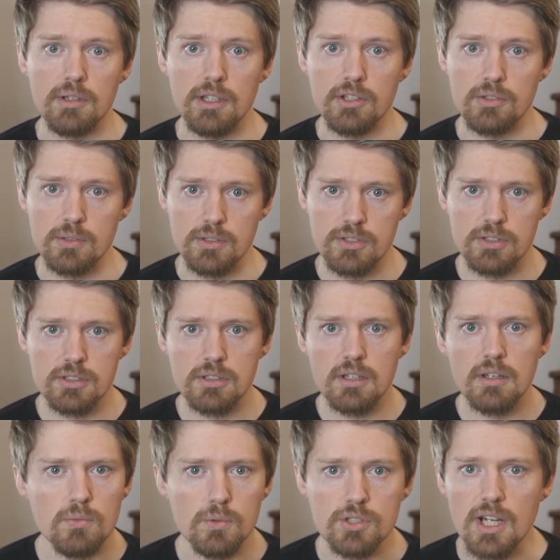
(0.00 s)
interests,
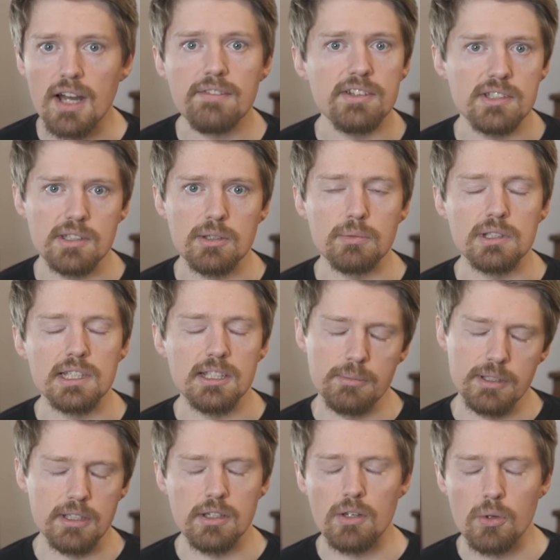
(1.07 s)
which obviously would lead
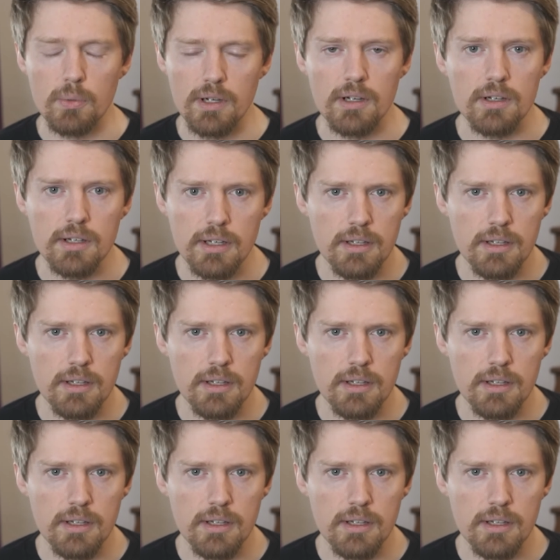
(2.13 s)
me to nowhere.